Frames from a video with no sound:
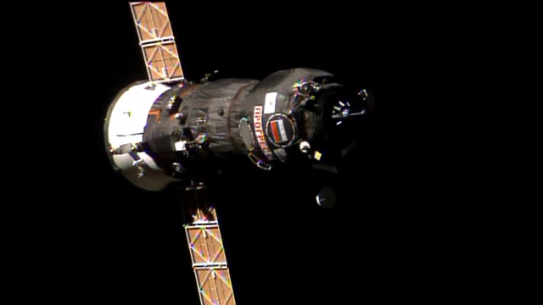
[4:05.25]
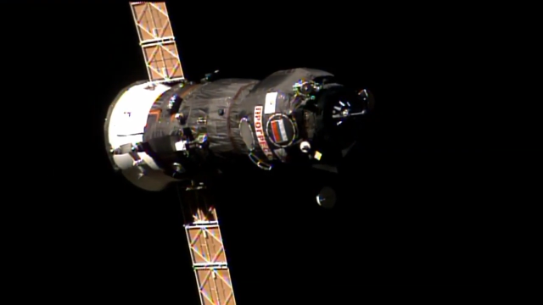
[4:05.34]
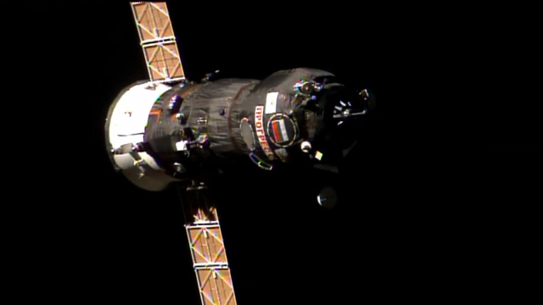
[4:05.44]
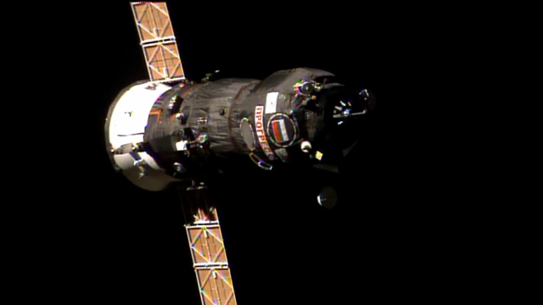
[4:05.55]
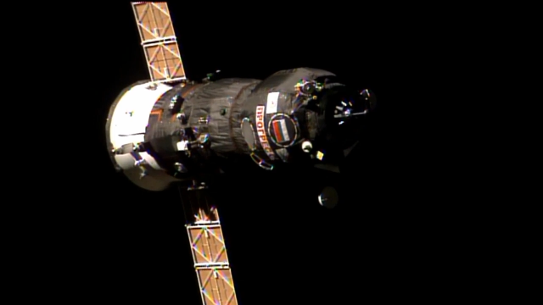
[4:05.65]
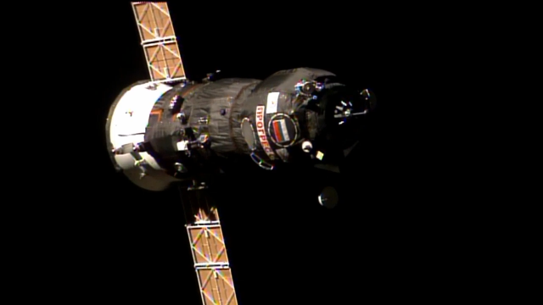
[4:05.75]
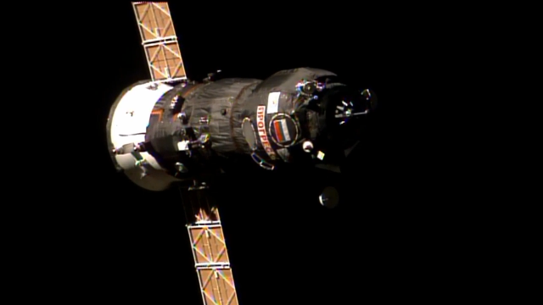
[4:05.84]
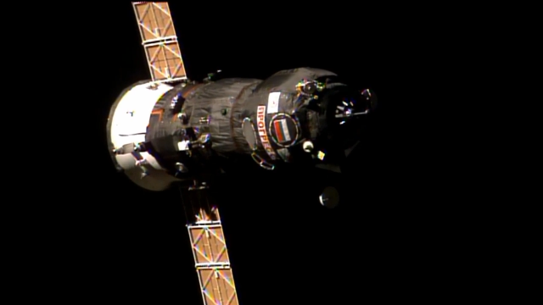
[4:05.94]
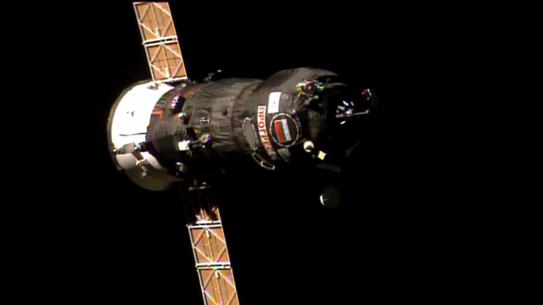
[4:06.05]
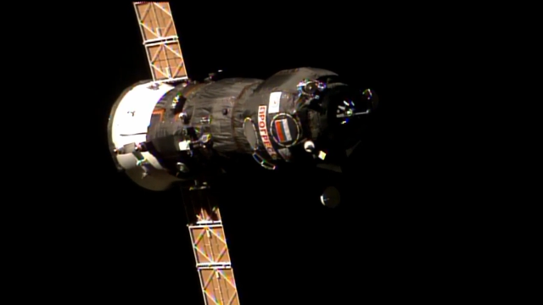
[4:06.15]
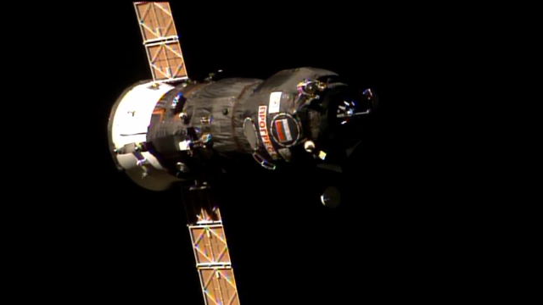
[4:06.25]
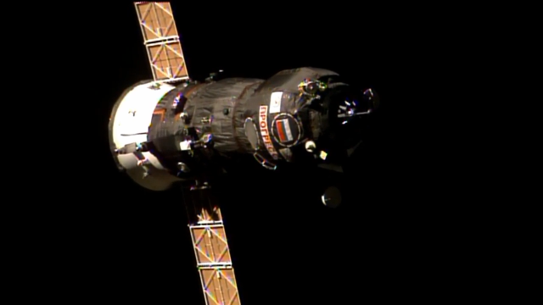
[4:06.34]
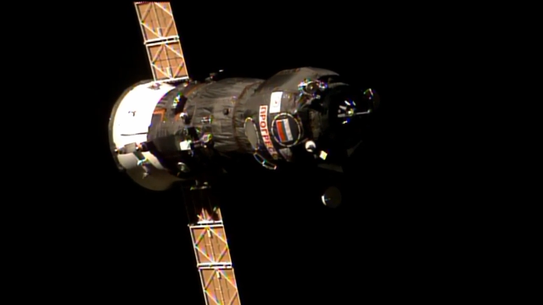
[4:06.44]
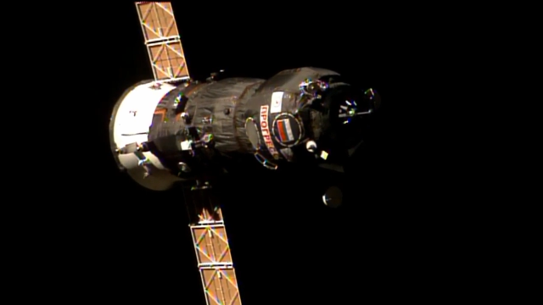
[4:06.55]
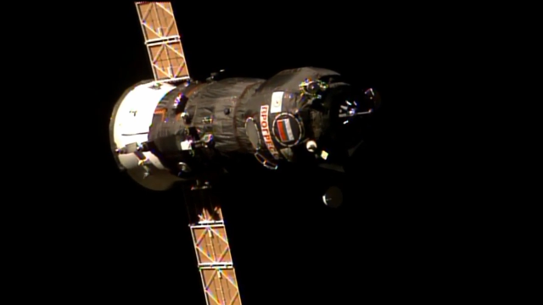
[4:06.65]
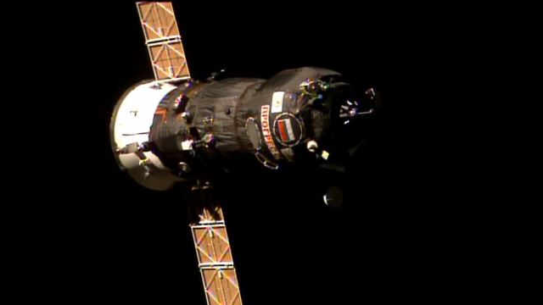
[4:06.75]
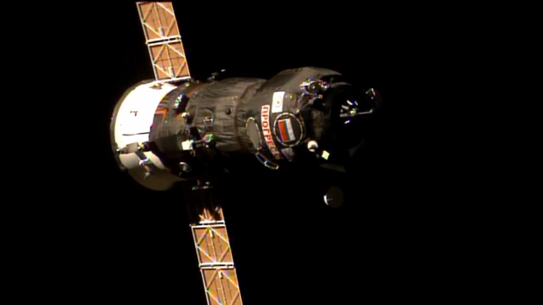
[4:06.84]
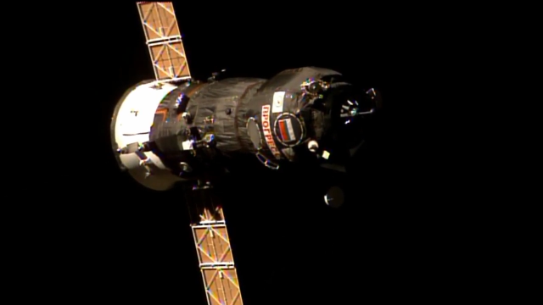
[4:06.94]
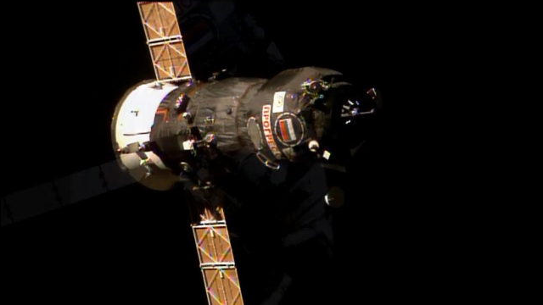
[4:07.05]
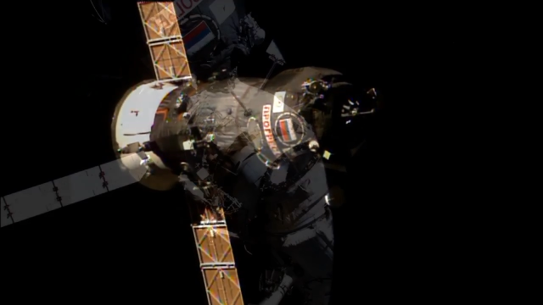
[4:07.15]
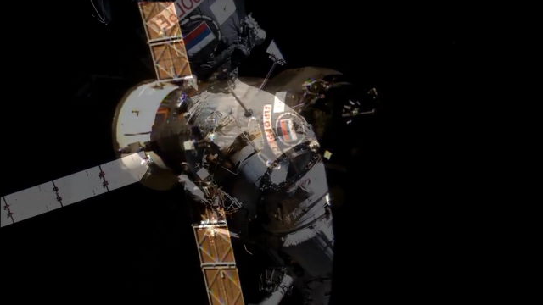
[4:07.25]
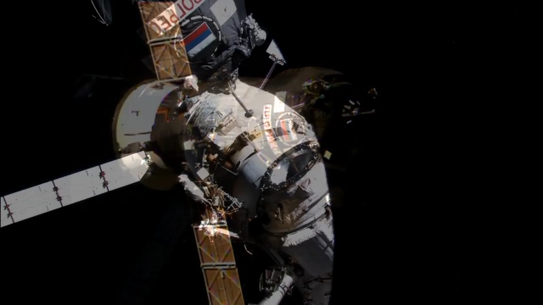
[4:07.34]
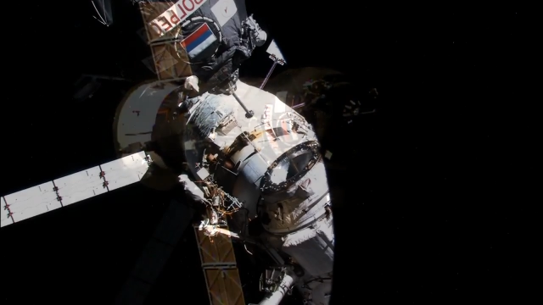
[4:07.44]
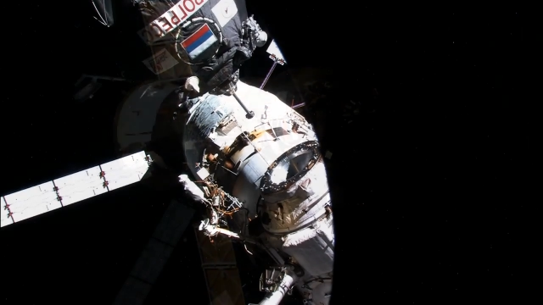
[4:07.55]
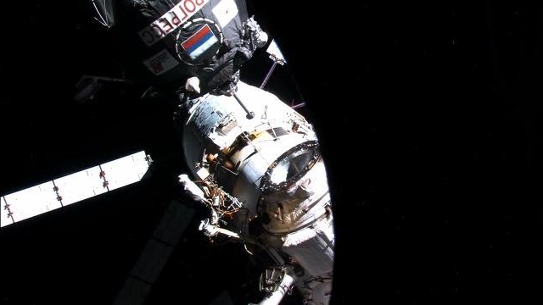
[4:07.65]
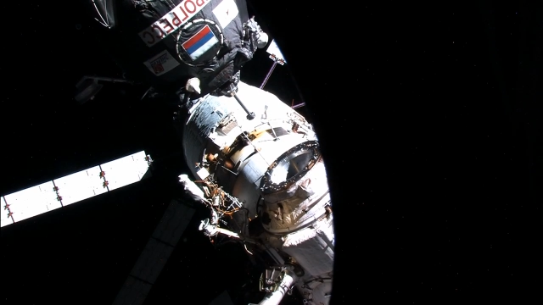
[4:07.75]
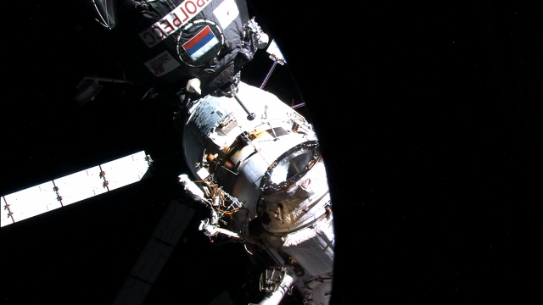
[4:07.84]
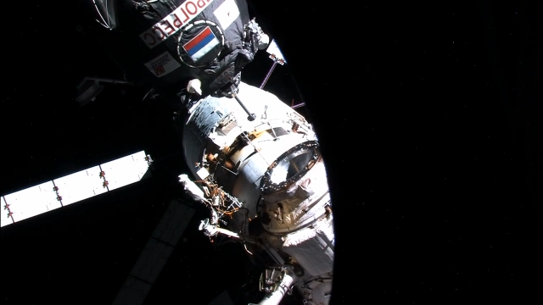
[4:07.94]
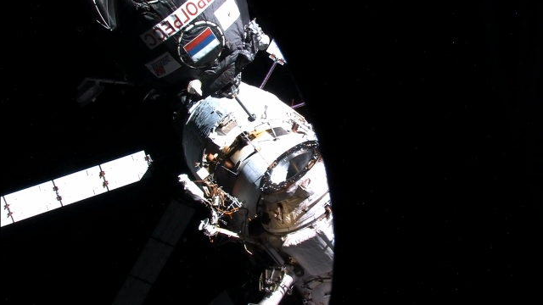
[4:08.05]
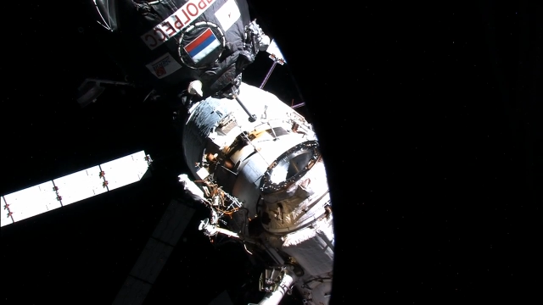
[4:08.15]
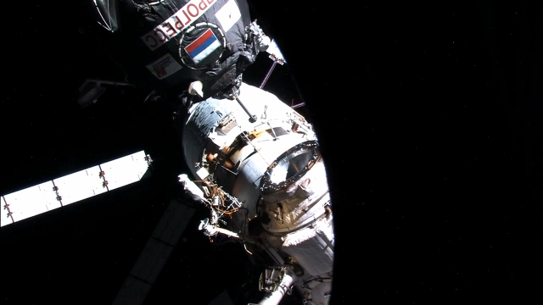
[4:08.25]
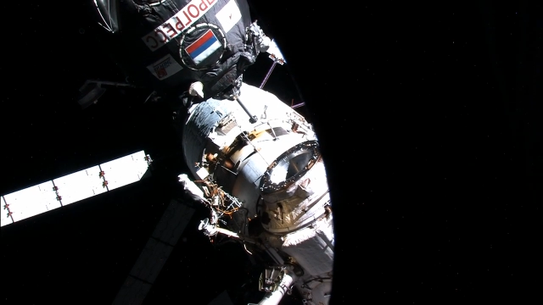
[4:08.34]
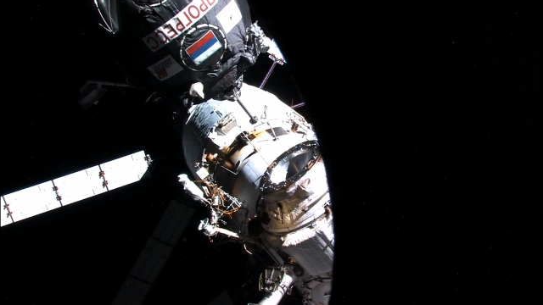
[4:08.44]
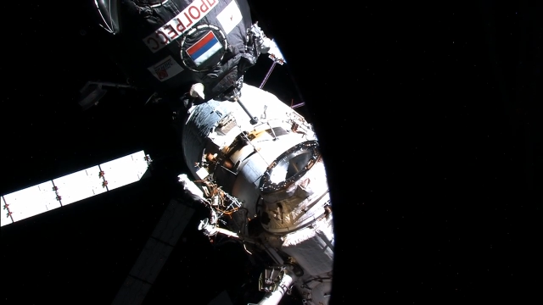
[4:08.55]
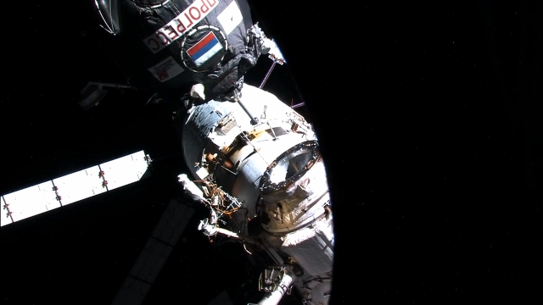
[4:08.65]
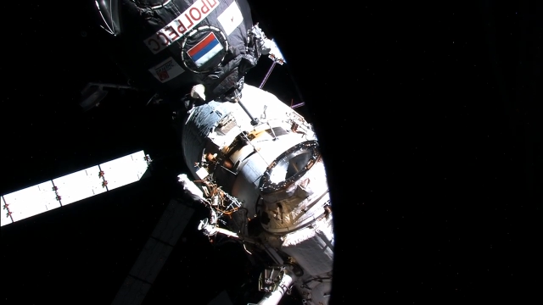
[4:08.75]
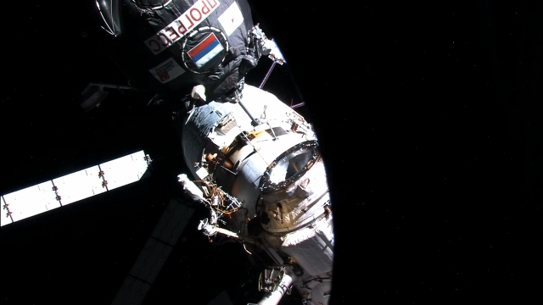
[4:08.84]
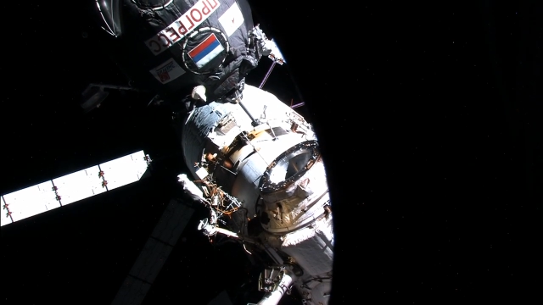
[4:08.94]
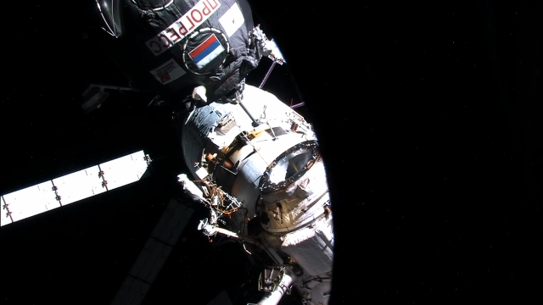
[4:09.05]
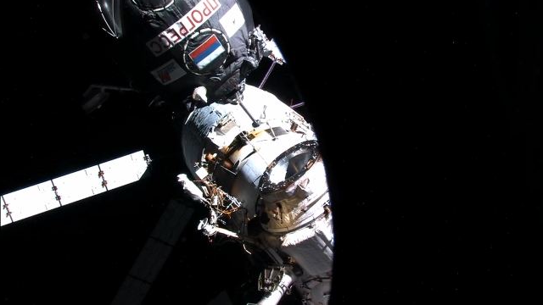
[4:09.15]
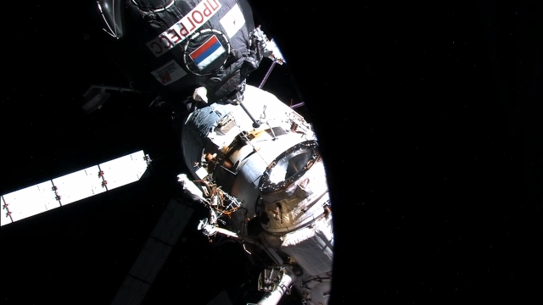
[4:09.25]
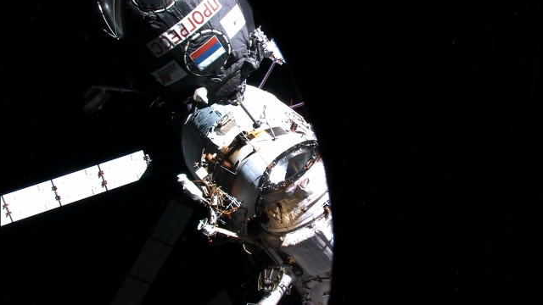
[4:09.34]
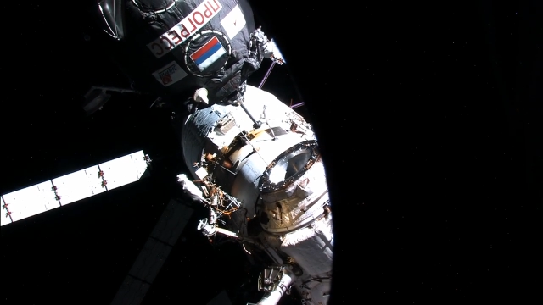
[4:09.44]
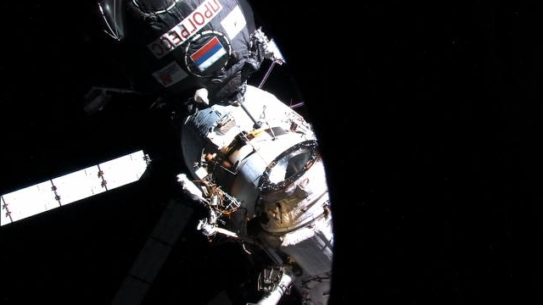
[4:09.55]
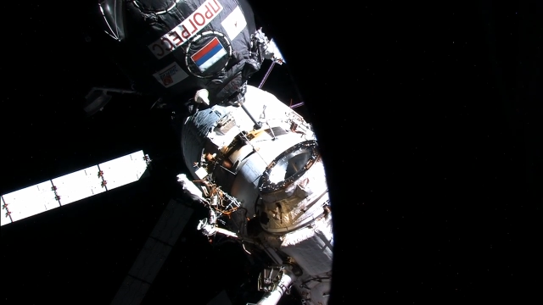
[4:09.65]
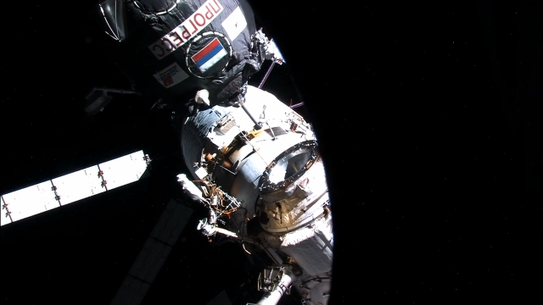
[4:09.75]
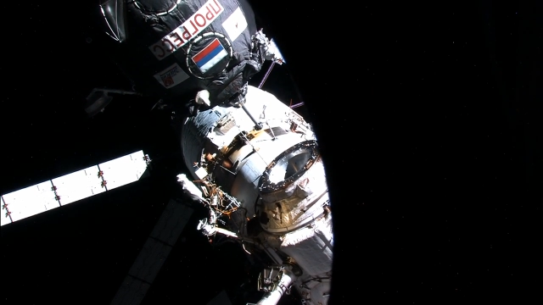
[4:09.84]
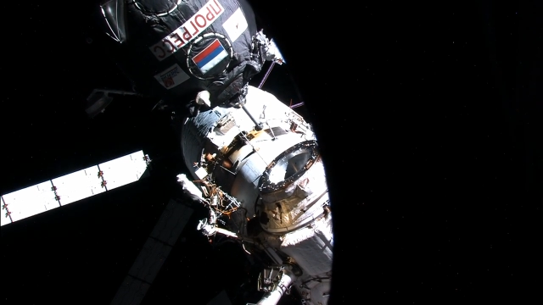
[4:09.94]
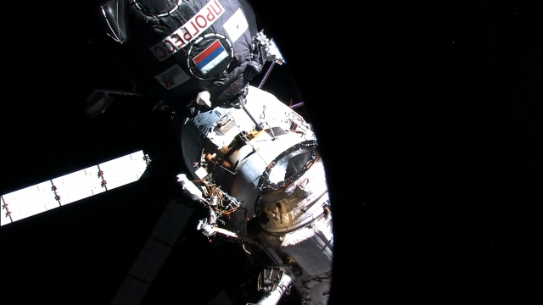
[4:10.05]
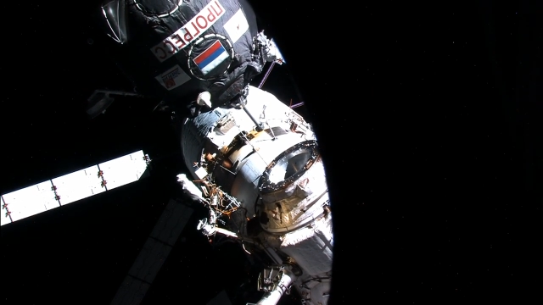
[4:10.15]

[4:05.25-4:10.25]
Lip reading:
No face is visible, so there are no lips to read.